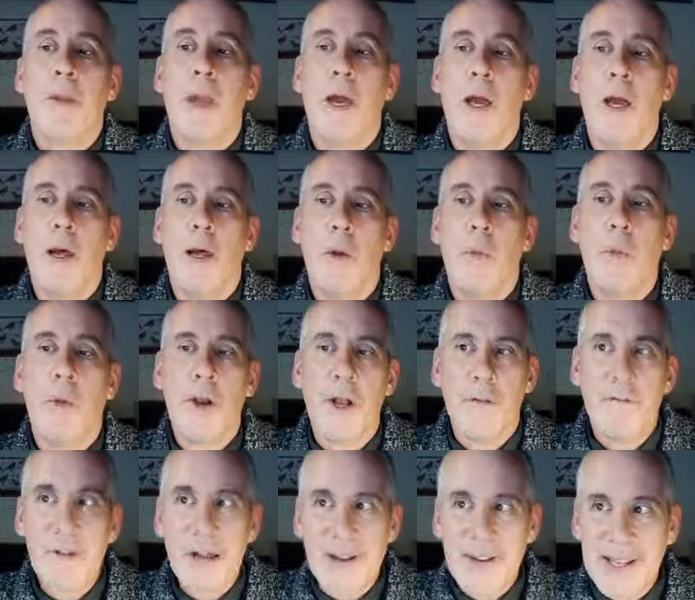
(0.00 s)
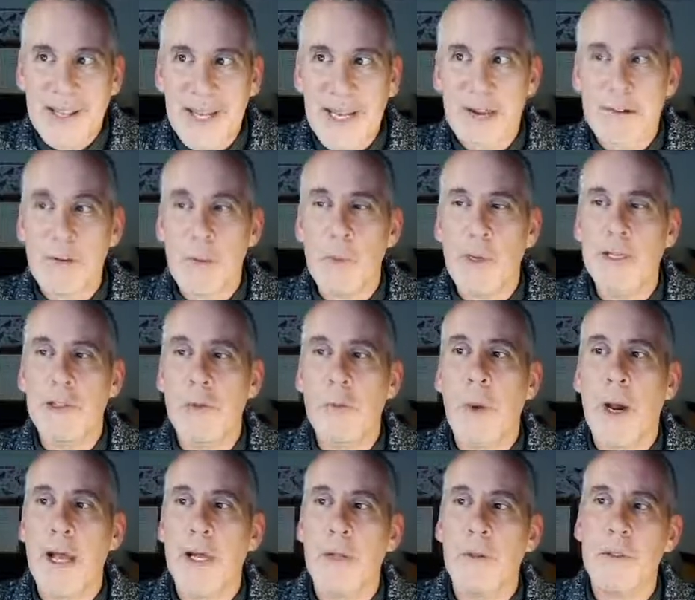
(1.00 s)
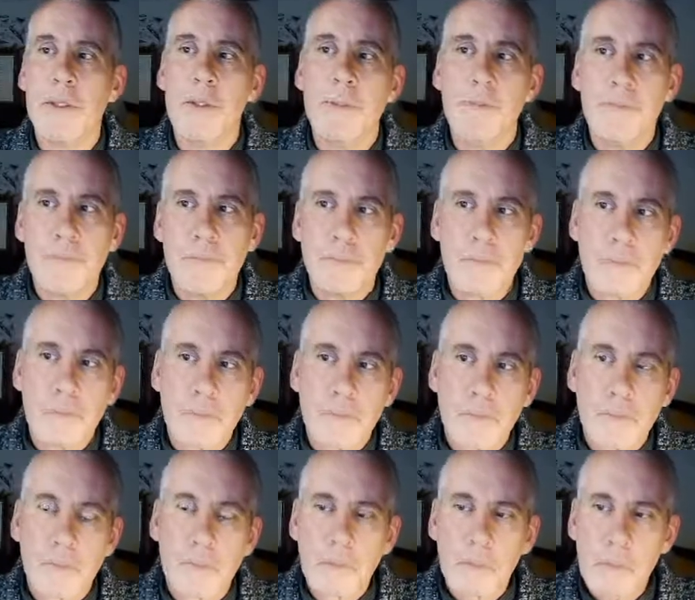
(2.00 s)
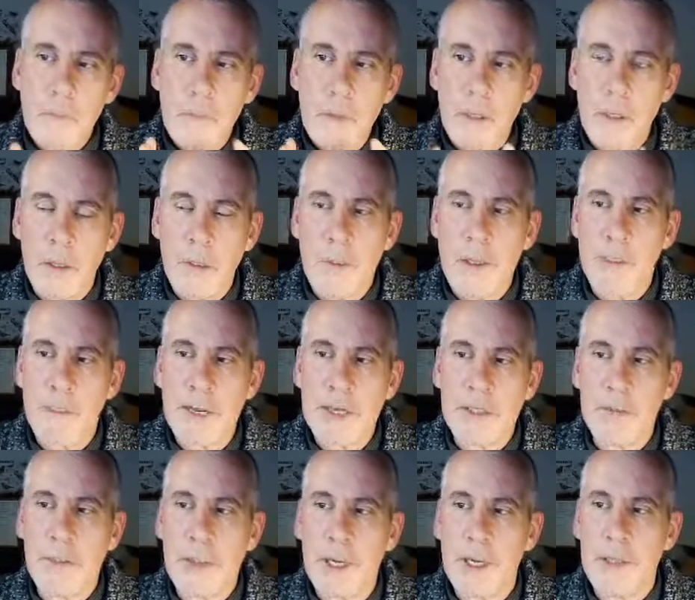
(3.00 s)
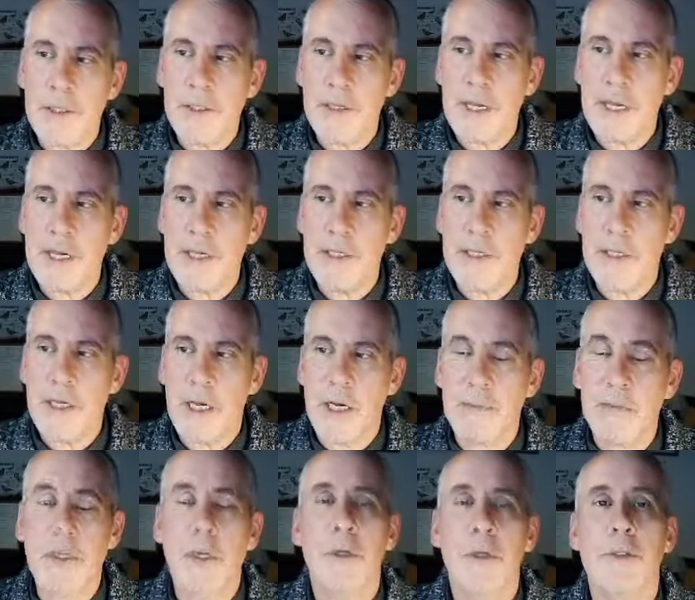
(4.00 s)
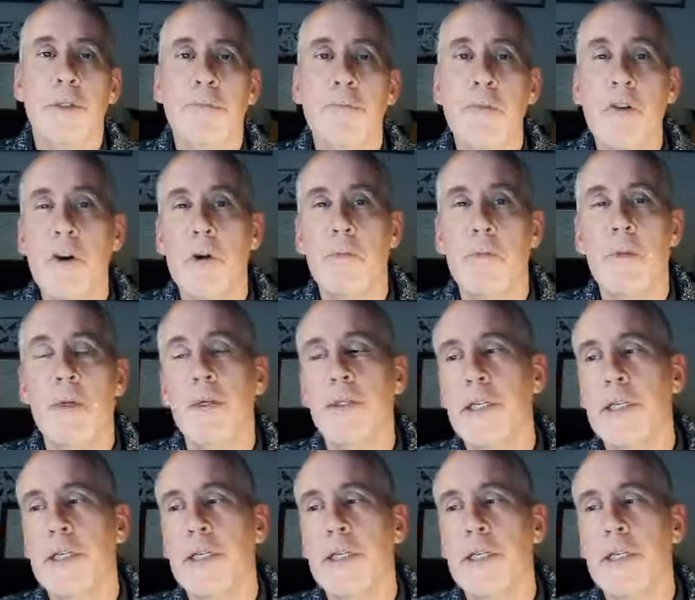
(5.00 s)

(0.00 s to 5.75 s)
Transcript: Uh, what I found here in West Wales the, one of the best plants is uh, Scotch broom because